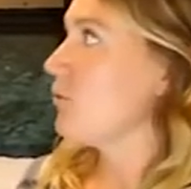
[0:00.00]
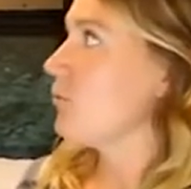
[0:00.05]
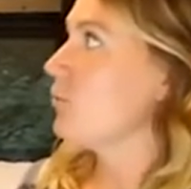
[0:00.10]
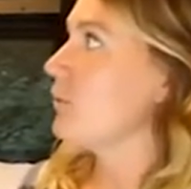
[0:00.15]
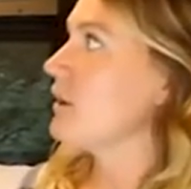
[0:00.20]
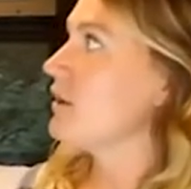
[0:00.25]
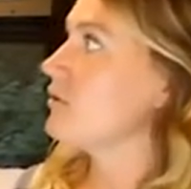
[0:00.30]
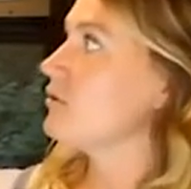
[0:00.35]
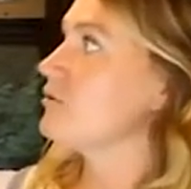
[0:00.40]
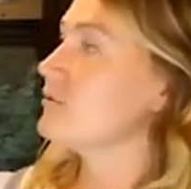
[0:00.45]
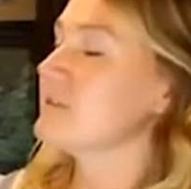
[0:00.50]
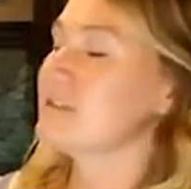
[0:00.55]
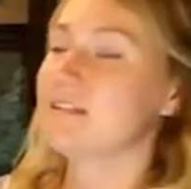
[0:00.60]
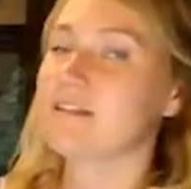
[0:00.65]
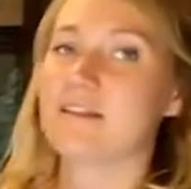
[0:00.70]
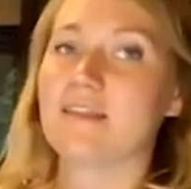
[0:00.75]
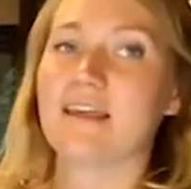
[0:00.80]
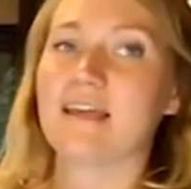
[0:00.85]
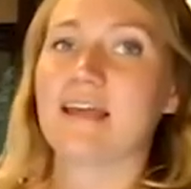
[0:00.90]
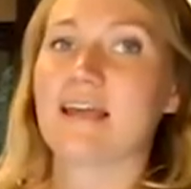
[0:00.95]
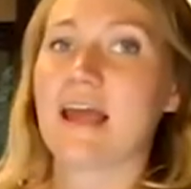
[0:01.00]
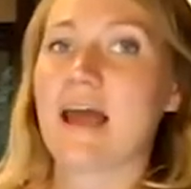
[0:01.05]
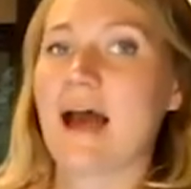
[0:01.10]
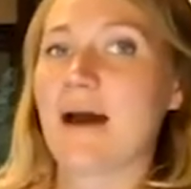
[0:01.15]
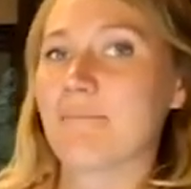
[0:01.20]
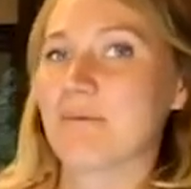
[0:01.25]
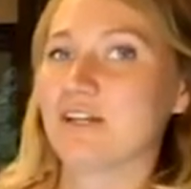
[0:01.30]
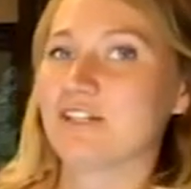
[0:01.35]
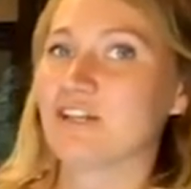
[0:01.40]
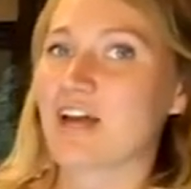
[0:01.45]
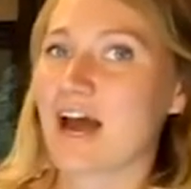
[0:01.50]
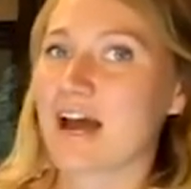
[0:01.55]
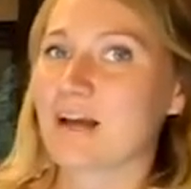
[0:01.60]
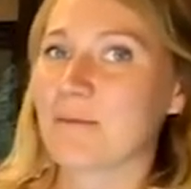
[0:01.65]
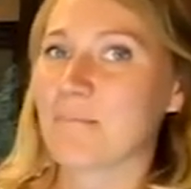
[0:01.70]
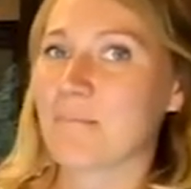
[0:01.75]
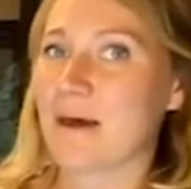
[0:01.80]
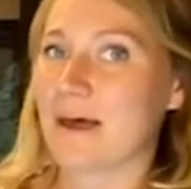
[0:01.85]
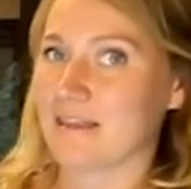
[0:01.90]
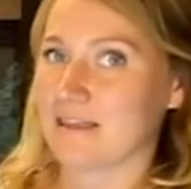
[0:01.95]
We used the Happijac
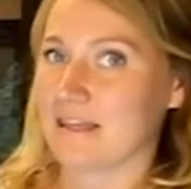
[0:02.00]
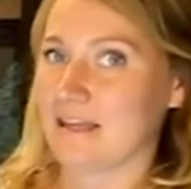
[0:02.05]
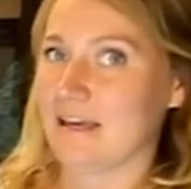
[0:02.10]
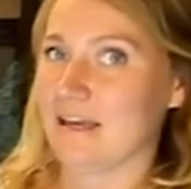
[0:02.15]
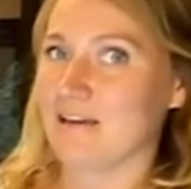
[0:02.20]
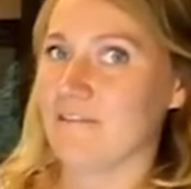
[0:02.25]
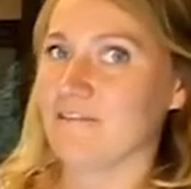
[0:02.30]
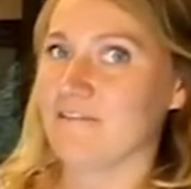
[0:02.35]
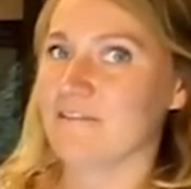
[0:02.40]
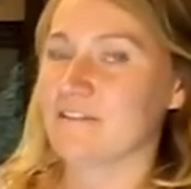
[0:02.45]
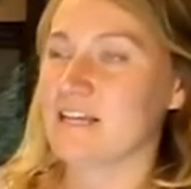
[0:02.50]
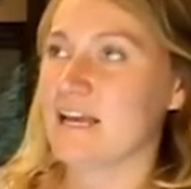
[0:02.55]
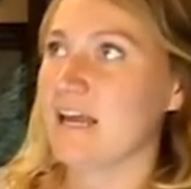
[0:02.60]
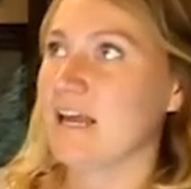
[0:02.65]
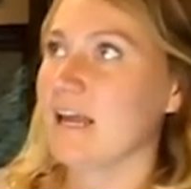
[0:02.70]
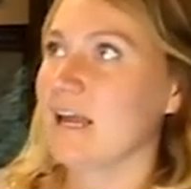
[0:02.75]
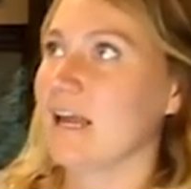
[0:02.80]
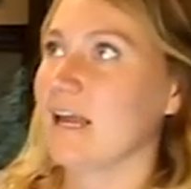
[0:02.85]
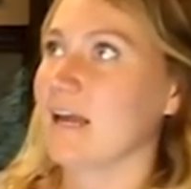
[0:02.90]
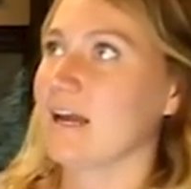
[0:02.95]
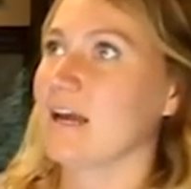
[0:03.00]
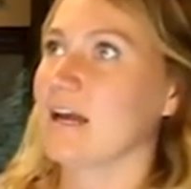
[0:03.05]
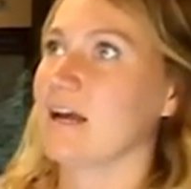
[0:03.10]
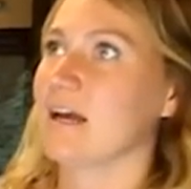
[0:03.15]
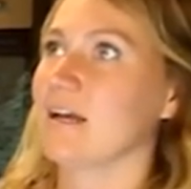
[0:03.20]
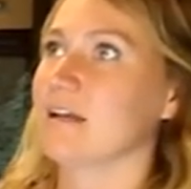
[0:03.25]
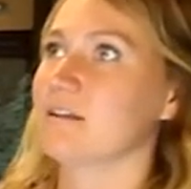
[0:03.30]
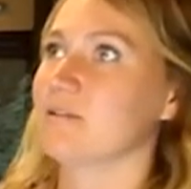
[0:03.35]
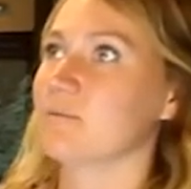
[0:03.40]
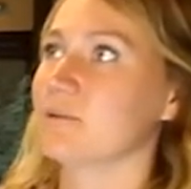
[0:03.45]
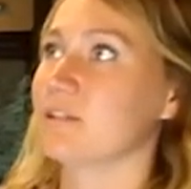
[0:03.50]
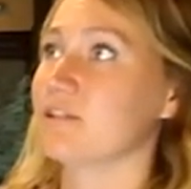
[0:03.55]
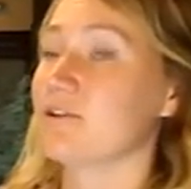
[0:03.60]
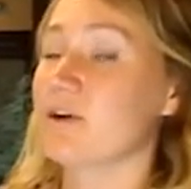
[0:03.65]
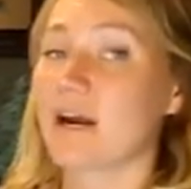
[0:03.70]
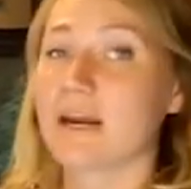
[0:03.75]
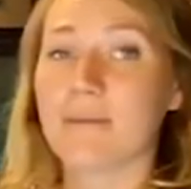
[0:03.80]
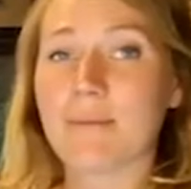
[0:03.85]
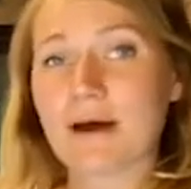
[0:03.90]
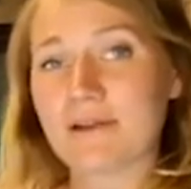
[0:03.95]
bed lift, and what's
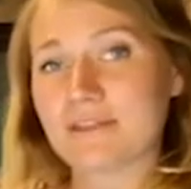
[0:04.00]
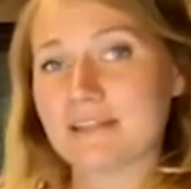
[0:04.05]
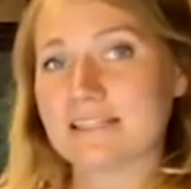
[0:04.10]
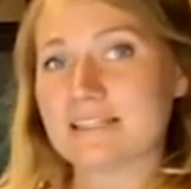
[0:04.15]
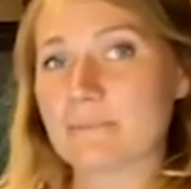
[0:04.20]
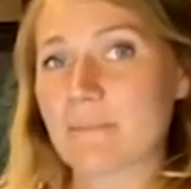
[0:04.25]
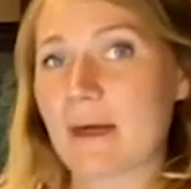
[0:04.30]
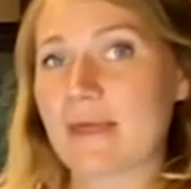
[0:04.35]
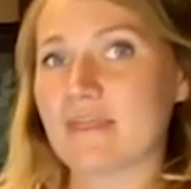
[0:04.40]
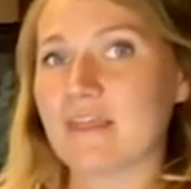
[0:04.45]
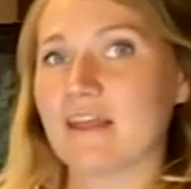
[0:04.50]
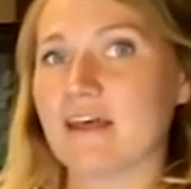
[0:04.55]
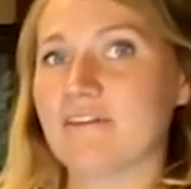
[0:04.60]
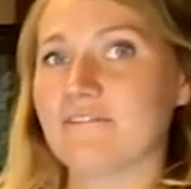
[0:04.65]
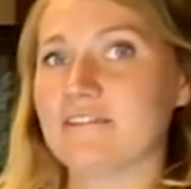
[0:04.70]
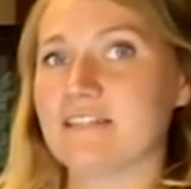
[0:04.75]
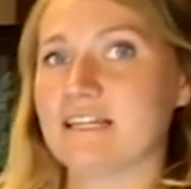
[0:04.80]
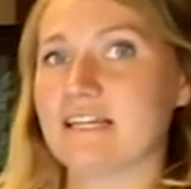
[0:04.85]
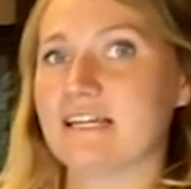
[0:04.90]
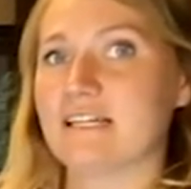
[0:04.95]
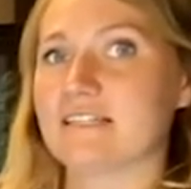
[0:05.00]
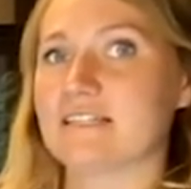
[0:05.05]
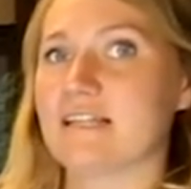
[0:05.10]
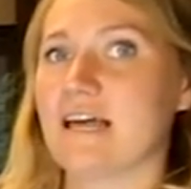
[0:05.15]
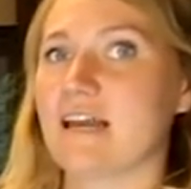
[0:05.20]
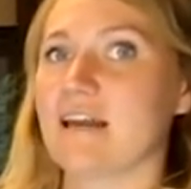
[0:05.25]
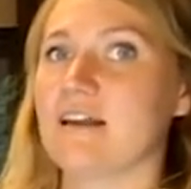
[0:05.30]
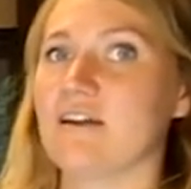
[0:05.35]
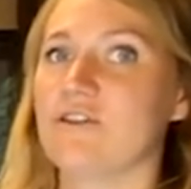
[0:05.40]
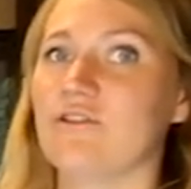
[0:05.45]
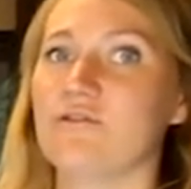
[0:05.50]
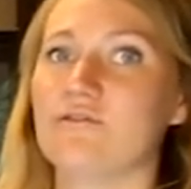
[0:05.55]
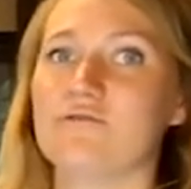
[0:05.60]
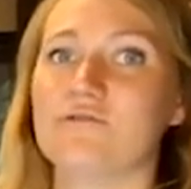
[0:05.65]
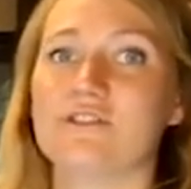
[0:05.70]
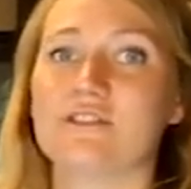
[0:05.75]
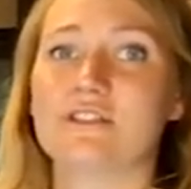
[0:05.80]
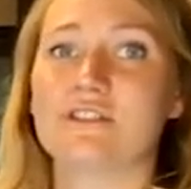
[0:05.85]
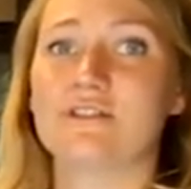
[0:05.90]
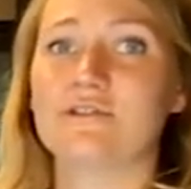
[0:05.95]
great about this bed lift is that you
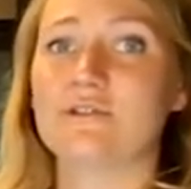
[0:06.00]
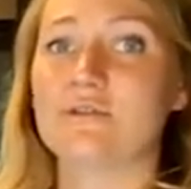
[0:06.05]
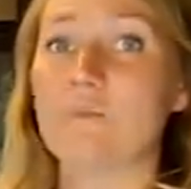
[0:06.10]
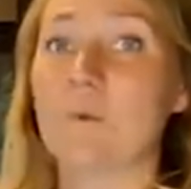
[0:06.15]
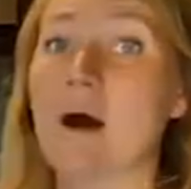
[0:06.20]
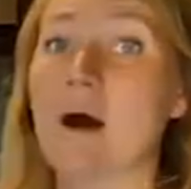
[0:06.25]
just use